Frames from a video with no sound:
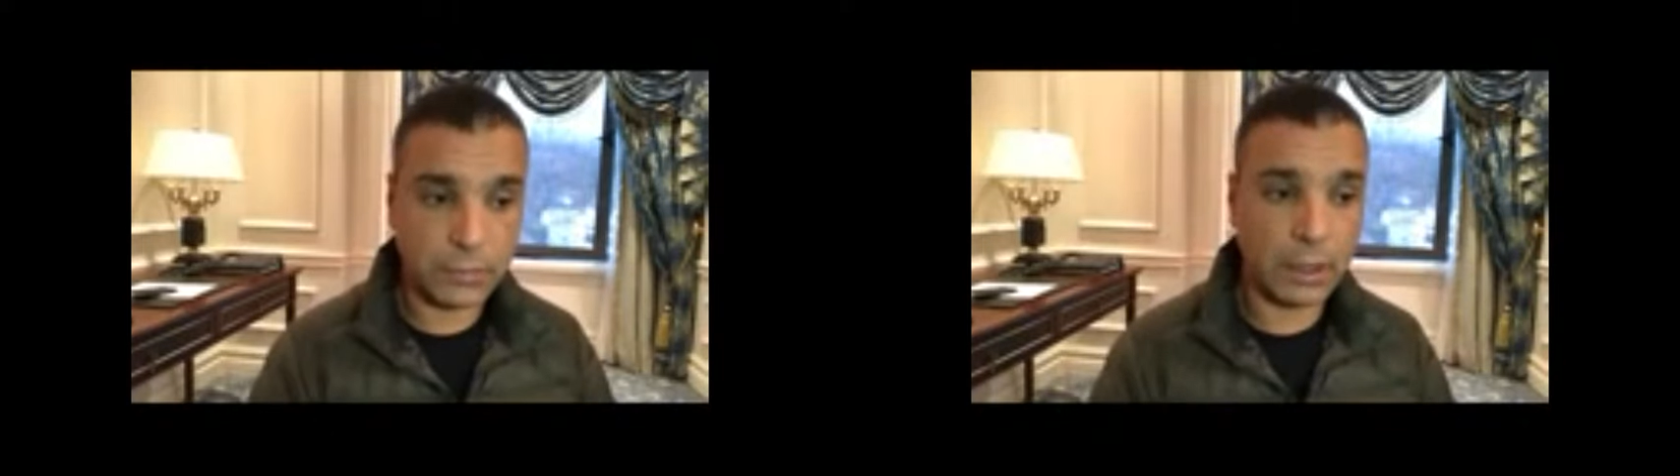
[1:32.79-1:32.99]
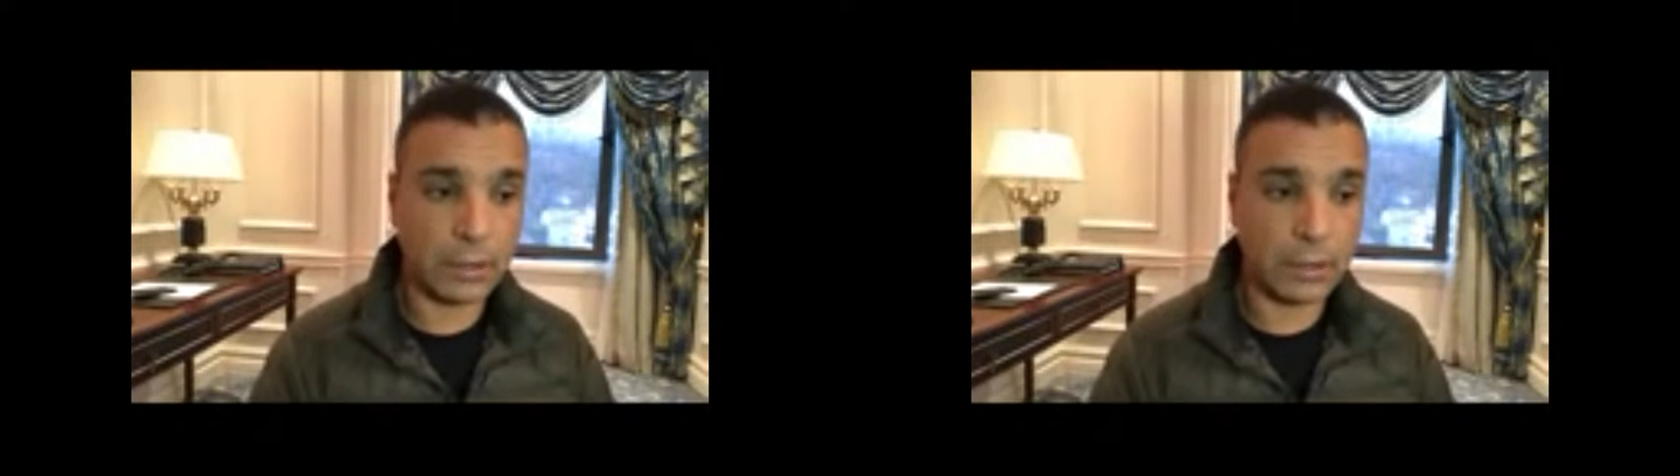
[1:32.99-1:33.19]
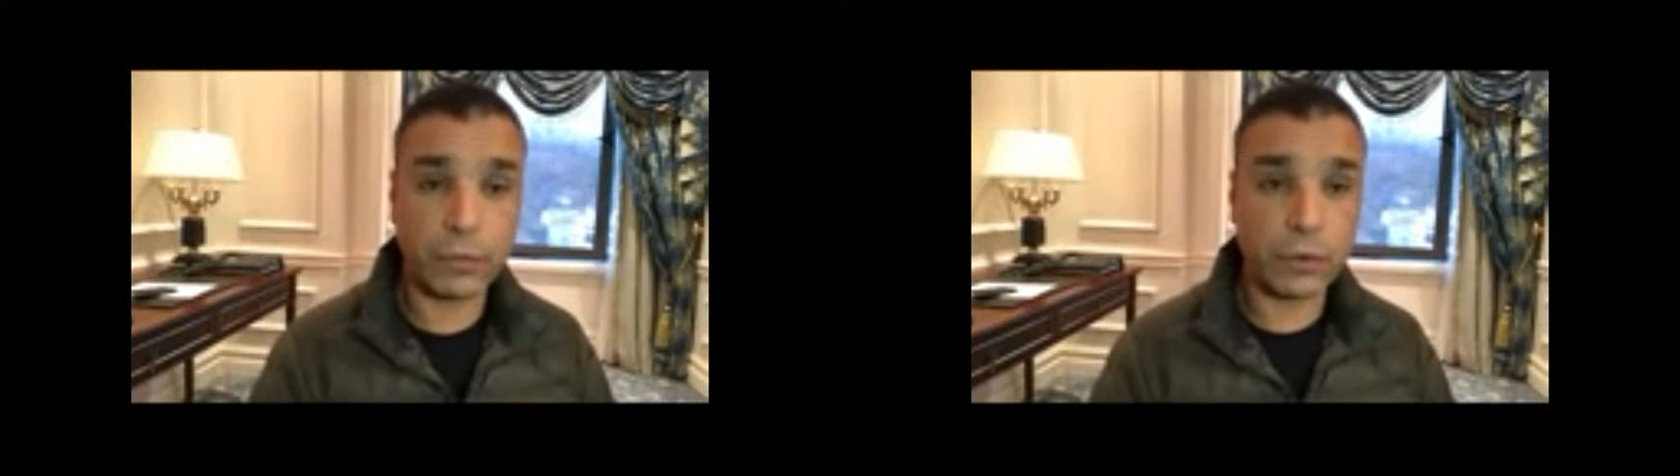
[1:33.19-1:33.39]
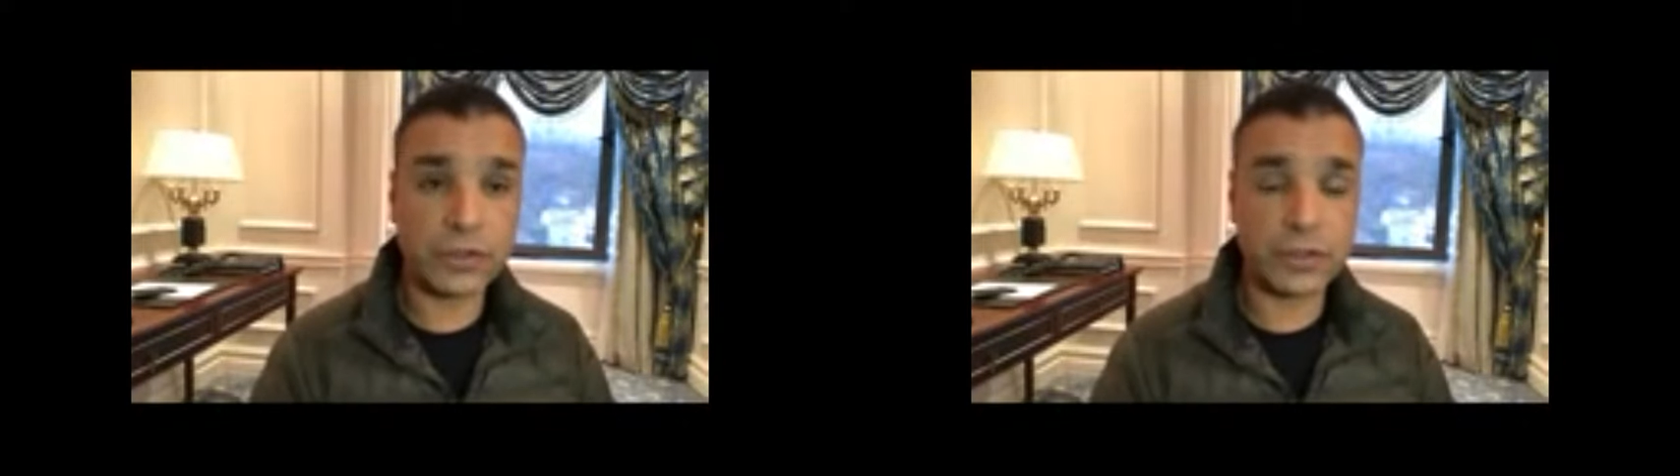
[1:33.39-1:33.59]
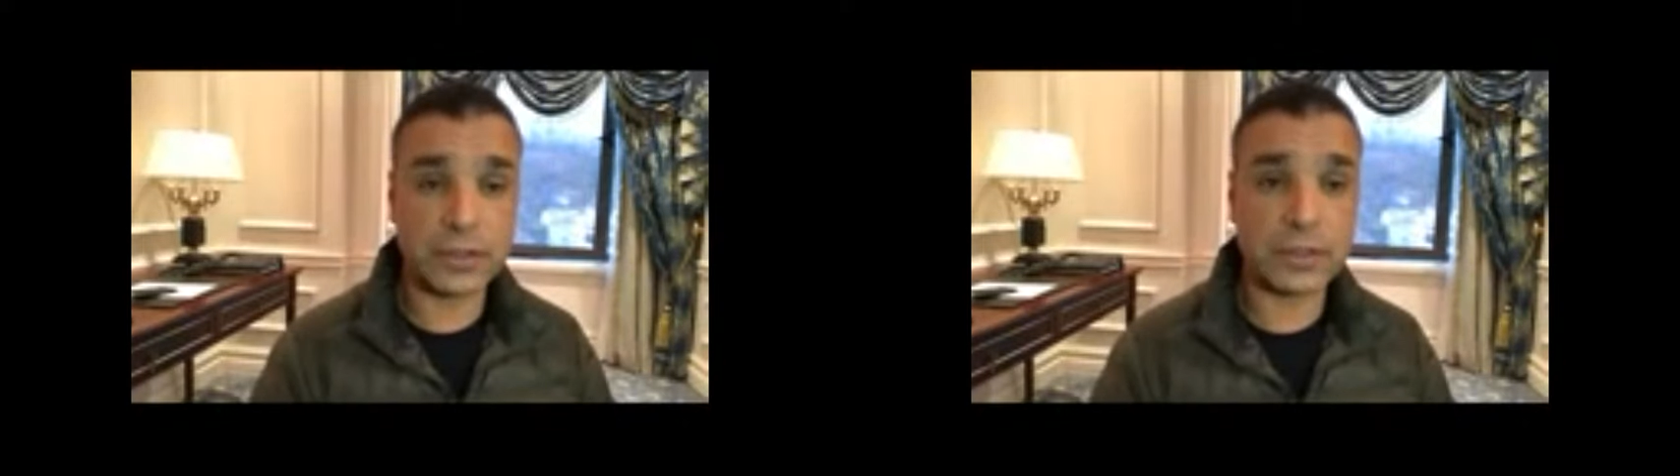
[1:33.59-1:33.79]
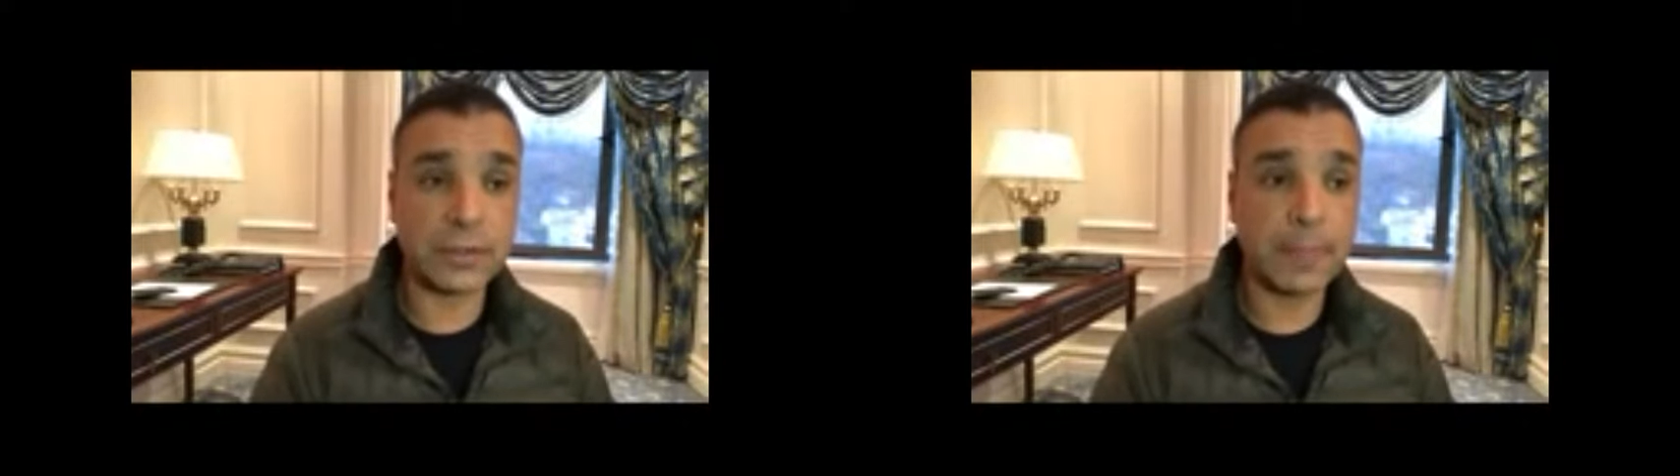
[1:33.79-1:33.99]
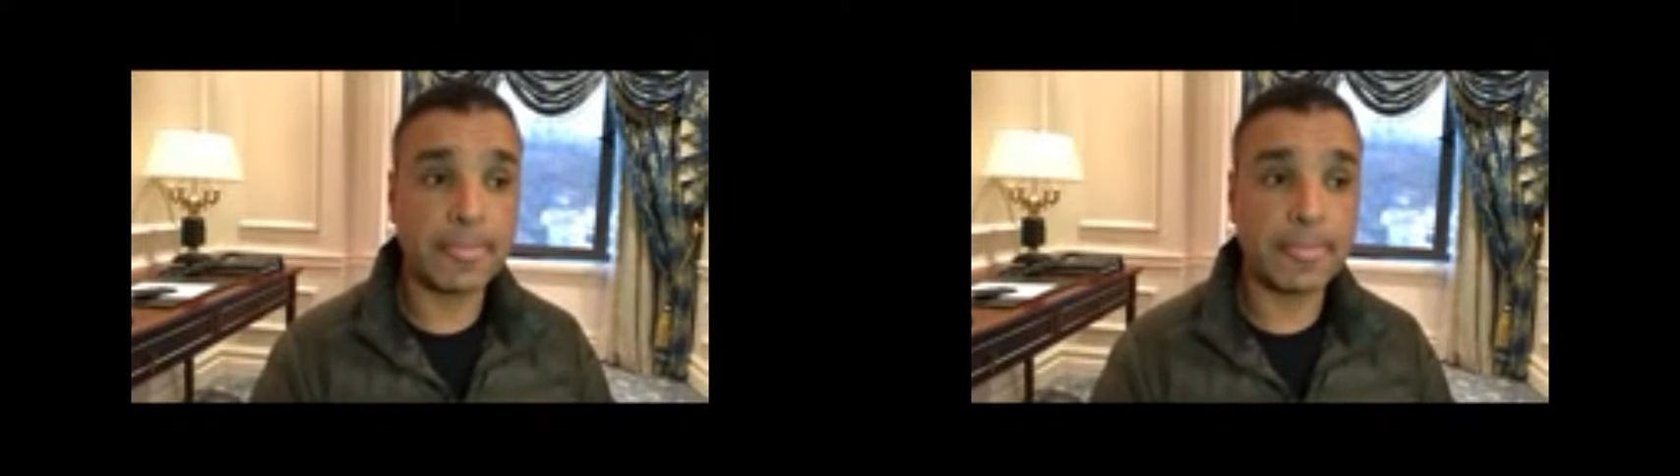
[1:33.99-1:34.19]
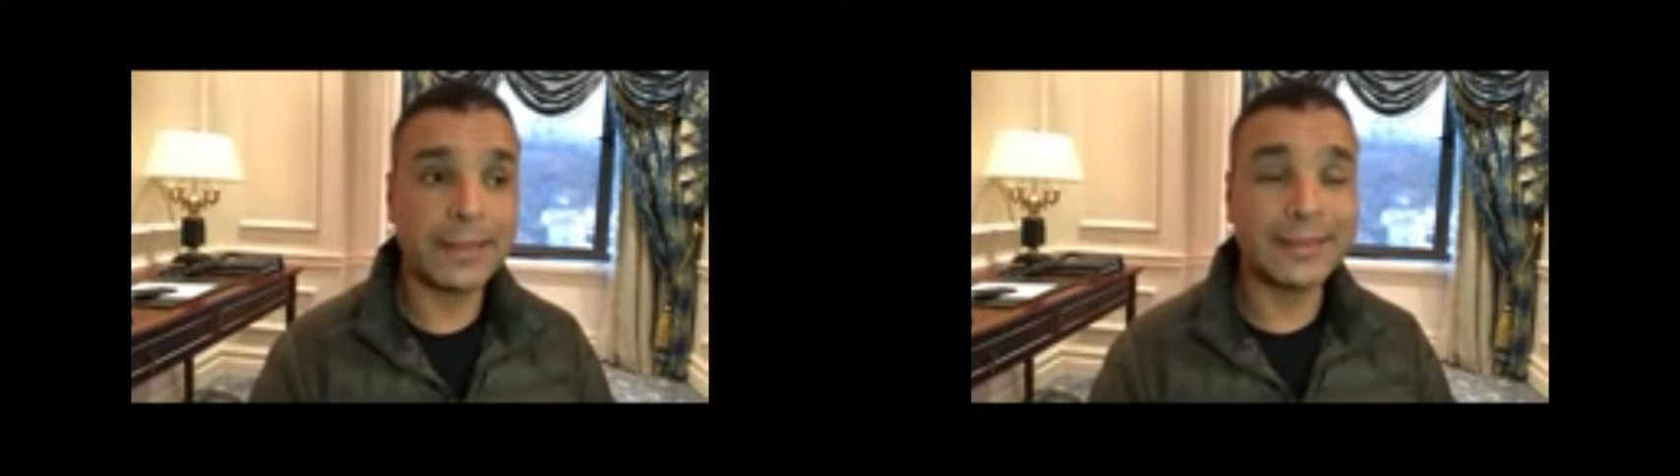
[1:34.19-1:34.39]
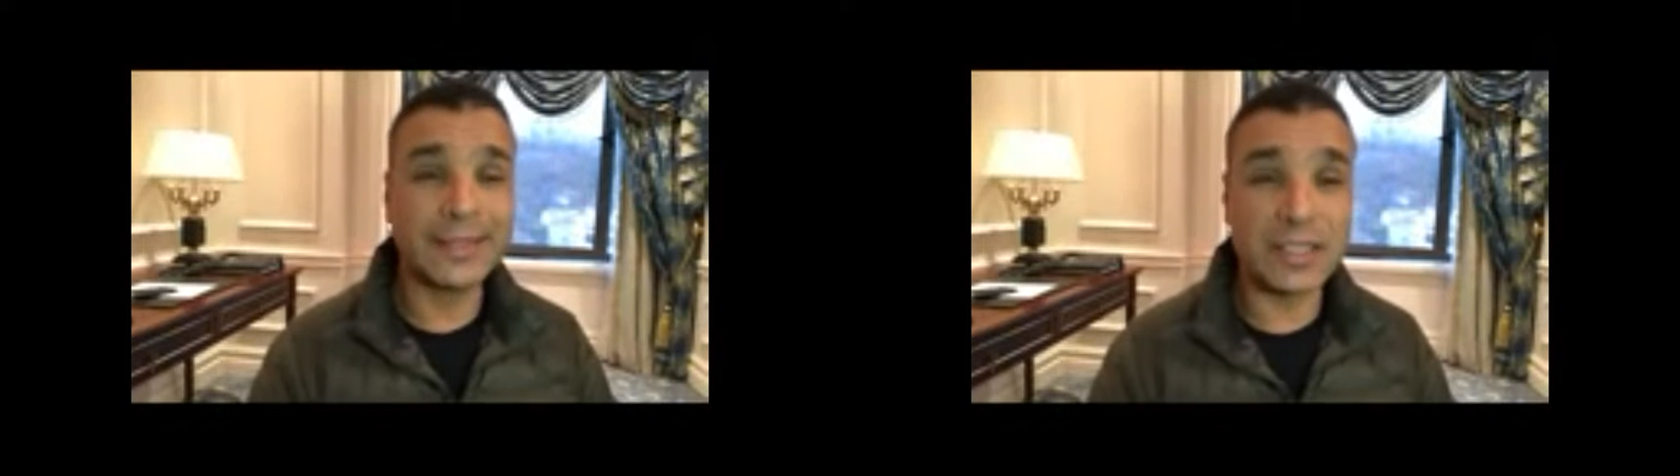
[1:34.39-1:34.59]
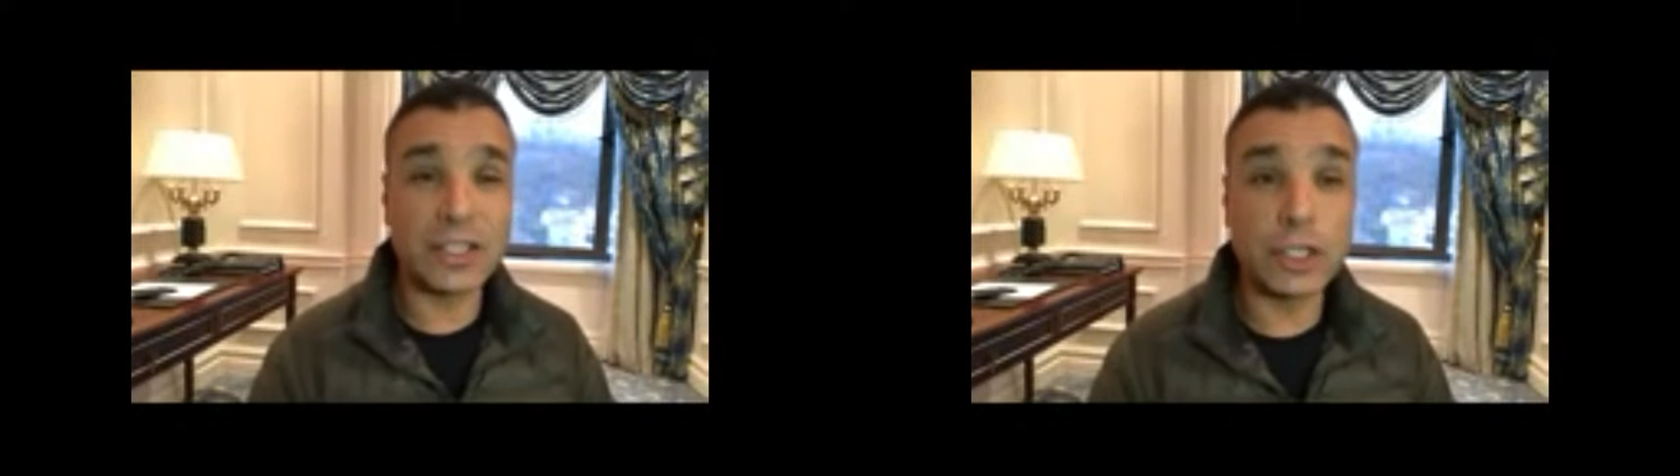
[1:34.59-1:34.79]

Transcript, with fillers: uh, forces does